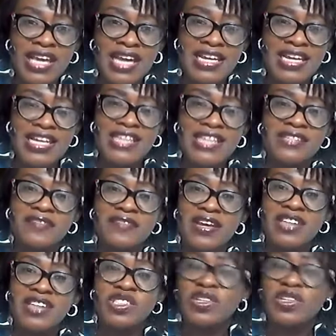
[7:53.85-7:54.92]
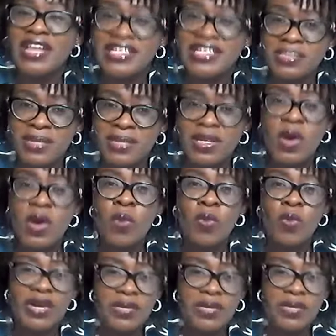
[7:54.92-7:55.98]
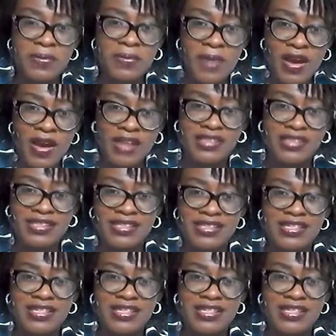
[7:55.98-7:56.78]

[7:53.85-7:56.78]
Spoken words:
and he is a financial expert working with Pact